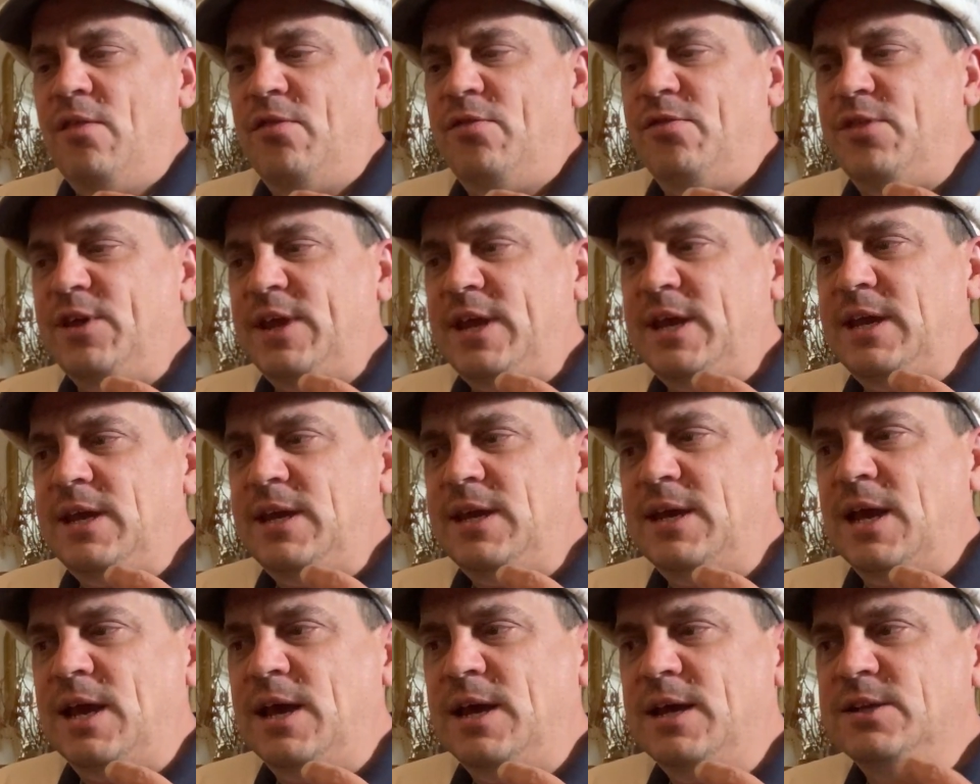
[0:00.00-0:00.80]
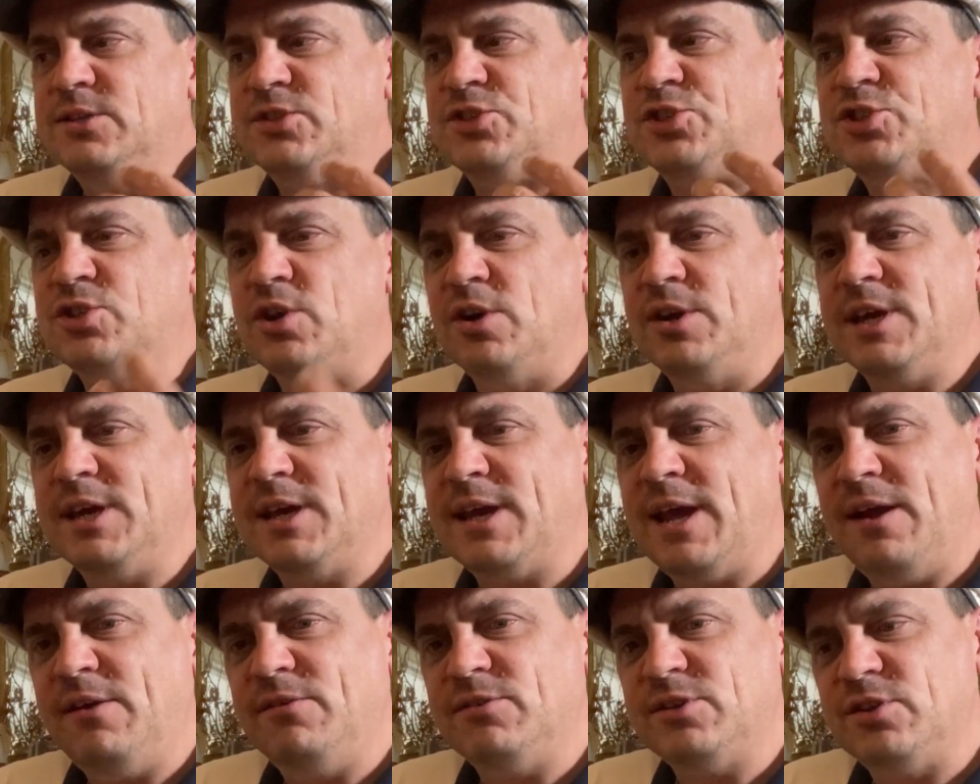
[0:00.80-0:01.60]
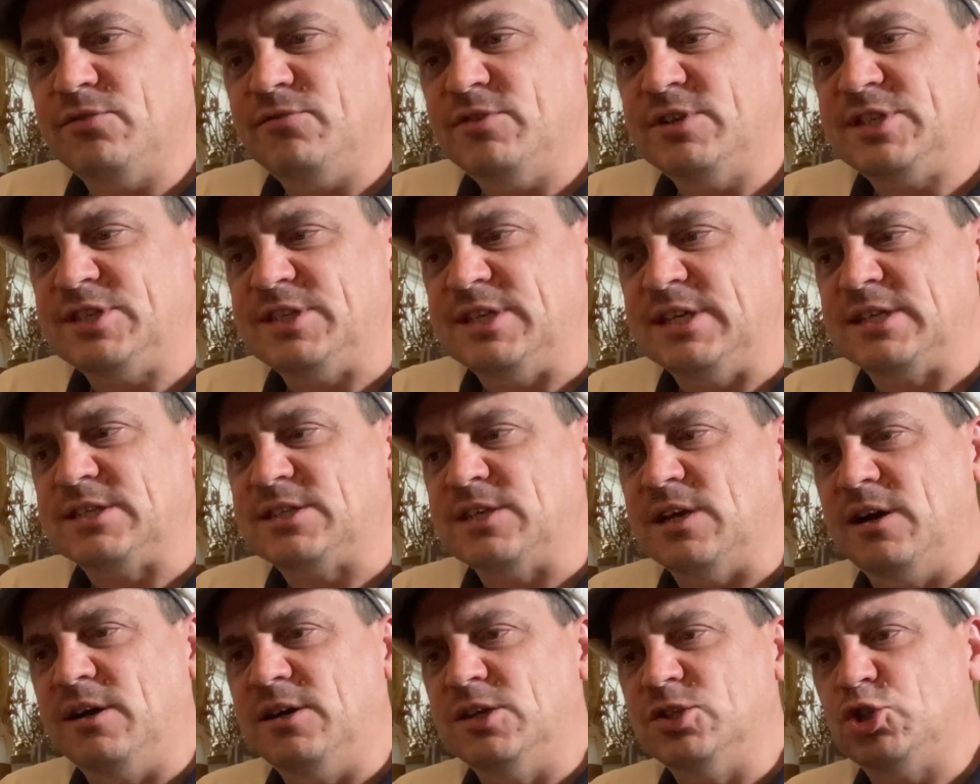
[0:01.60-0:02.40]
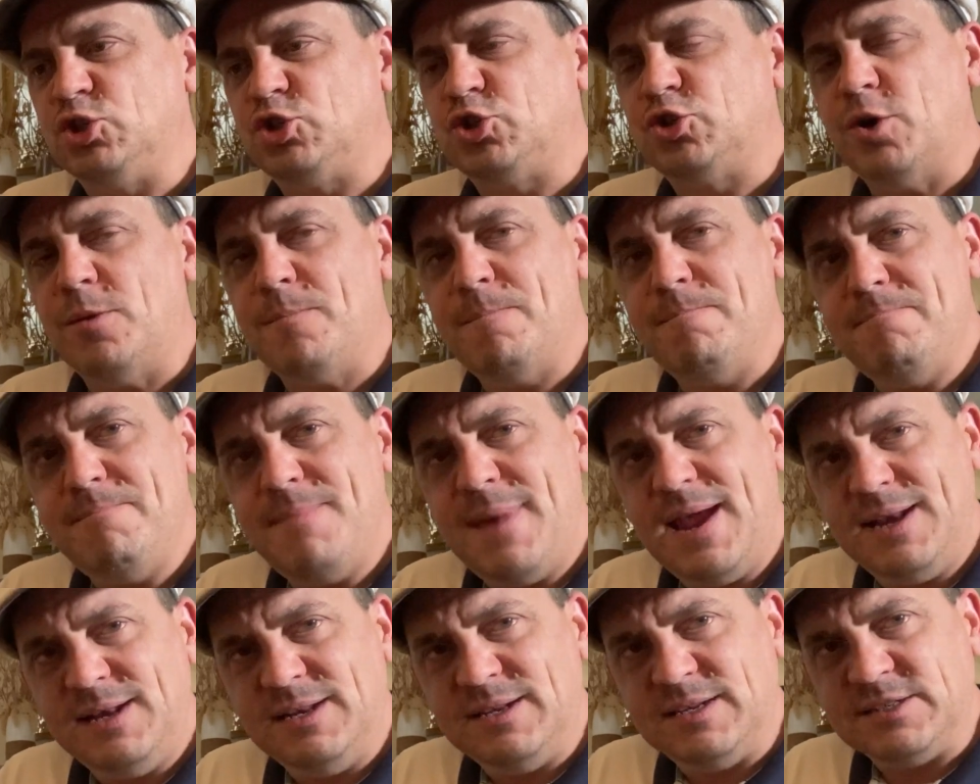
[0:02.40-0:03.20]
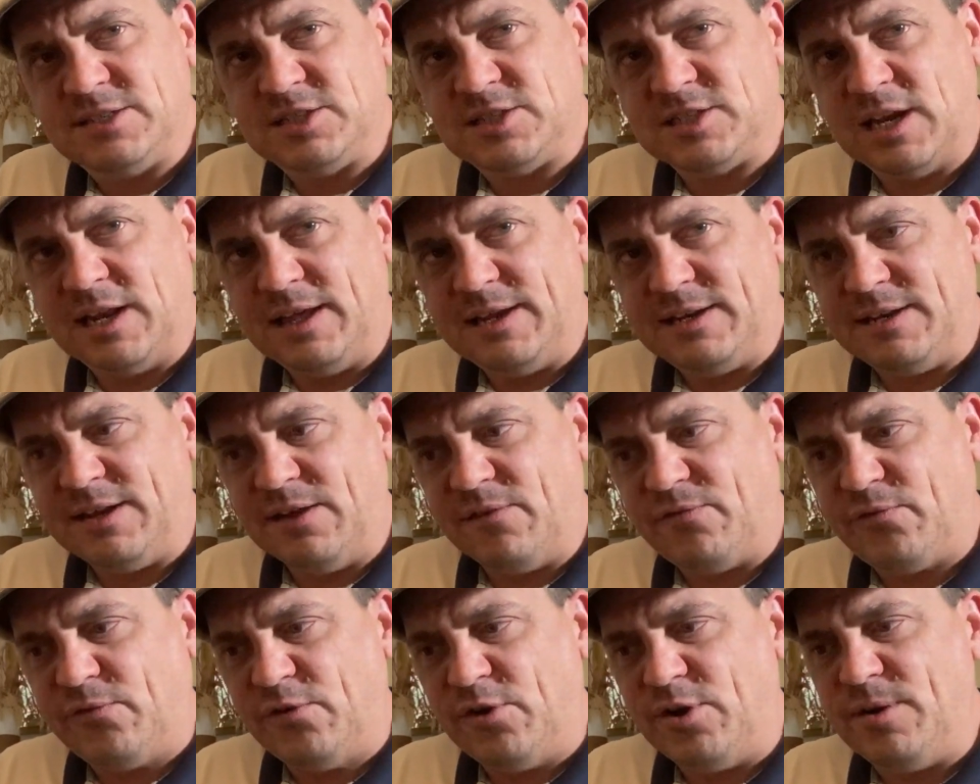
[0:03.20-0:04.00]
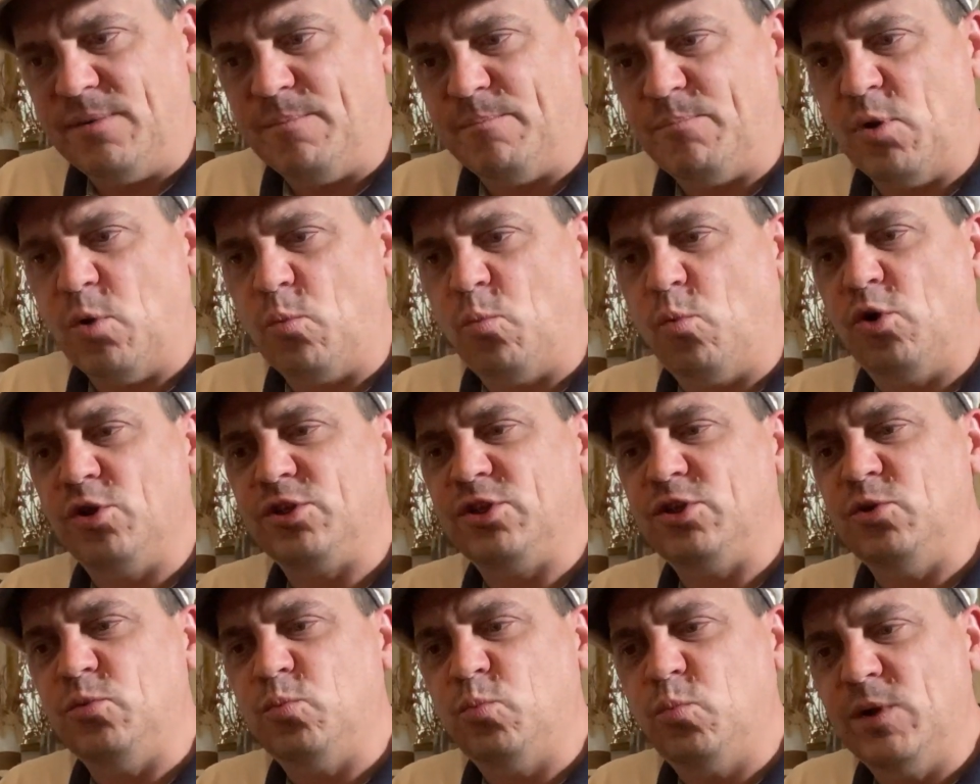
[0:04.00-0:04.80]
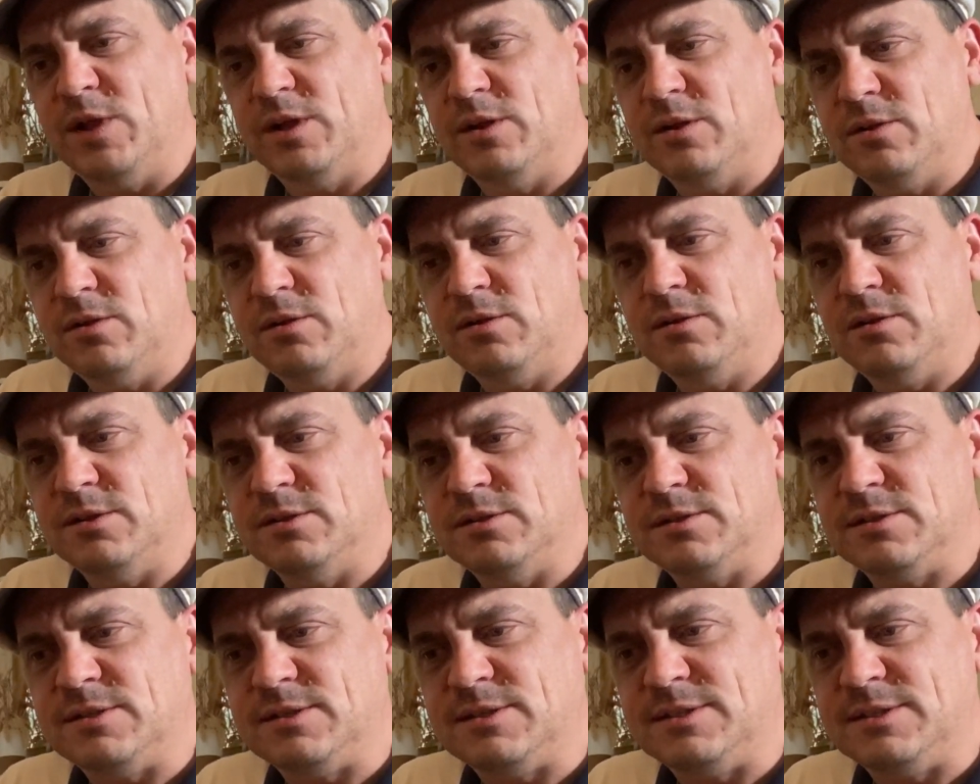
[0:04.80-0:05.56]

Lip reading: the sonic characteristics aren't tremendously different, but what you will